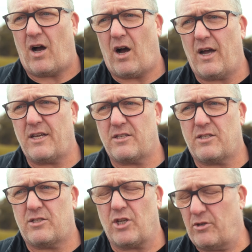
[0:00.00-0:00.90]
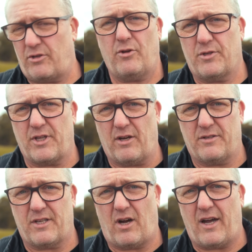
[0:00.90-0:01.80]
I don't use
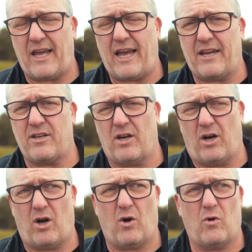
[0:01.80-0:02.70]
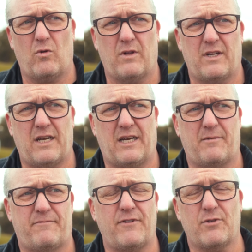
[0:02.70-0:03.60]
those. I had a whole
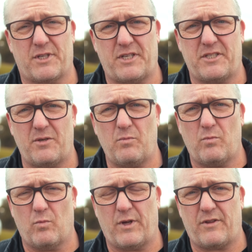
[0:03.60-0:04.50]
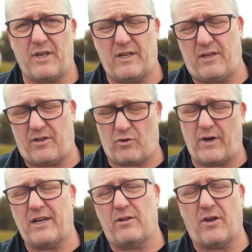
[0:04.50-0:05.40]
filter system with the
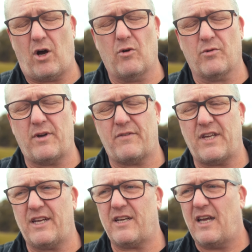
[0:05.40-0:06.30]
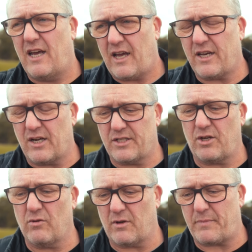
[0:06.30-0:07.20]
cradle, the holder and everything in it, and I
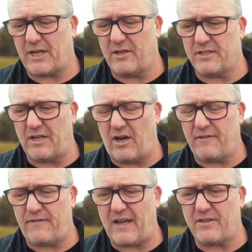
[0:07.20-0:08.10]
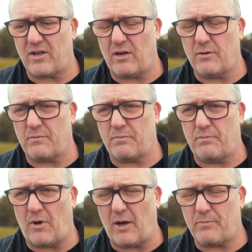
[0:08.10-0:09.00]
sold it because I found that
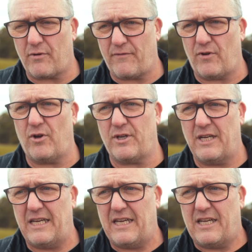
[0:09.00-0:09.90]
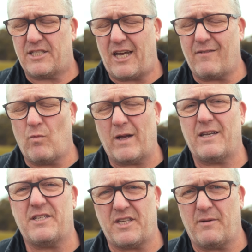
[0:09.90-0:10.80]
I preferred to have
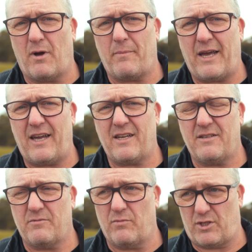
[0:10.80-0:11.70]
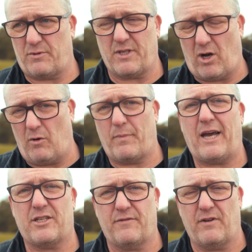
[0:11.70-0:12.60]
one less thing in my bag, which was a whole
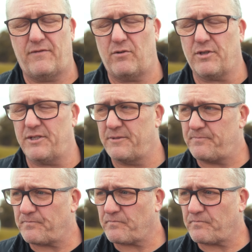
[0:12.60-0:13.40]
pouch full of filters,